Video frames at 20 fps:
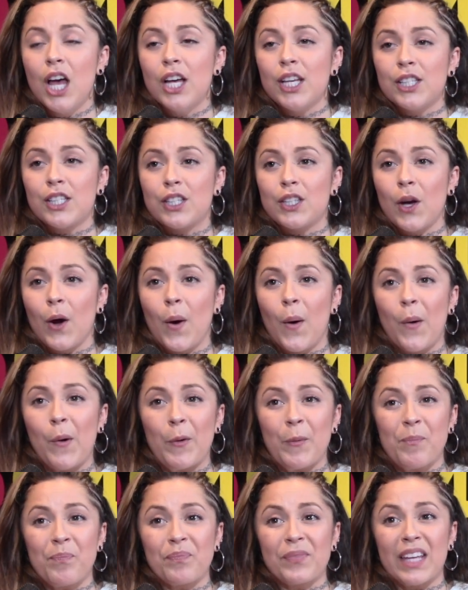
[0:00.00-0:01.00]

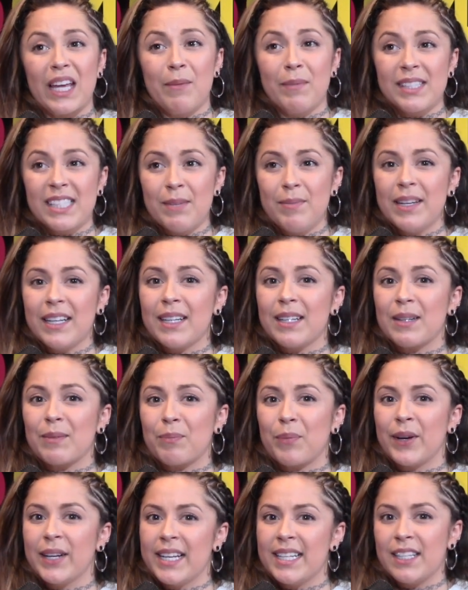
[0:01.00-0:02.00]
So it must have been
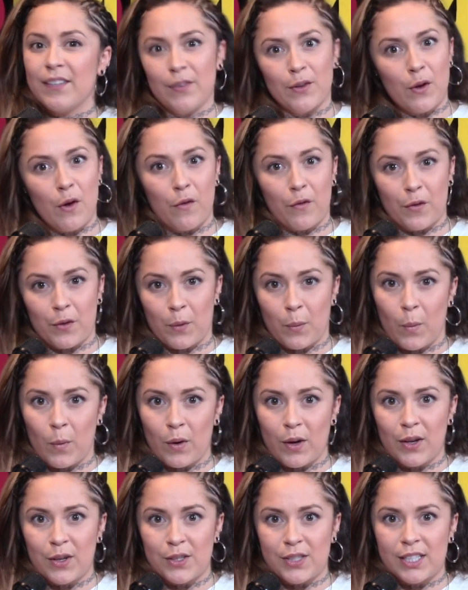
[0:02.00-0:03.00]
pretty difficult for the
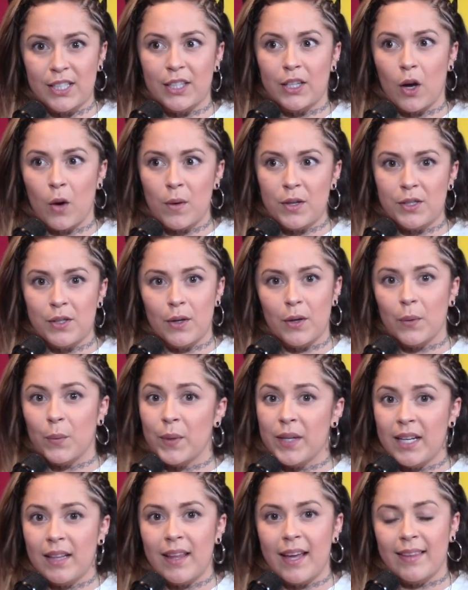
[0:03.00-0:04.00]
Warriors to go into an
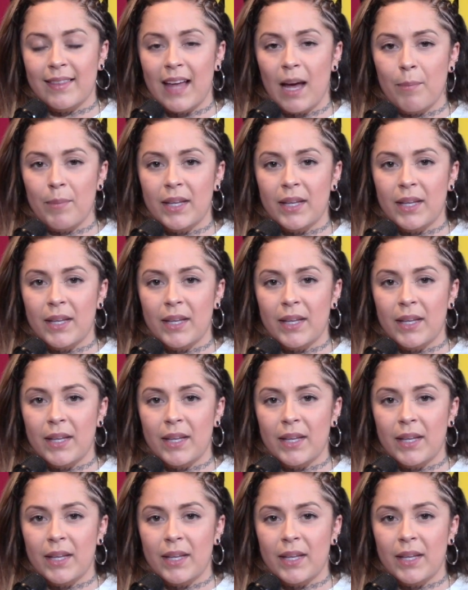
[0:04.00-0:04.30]
arena like that,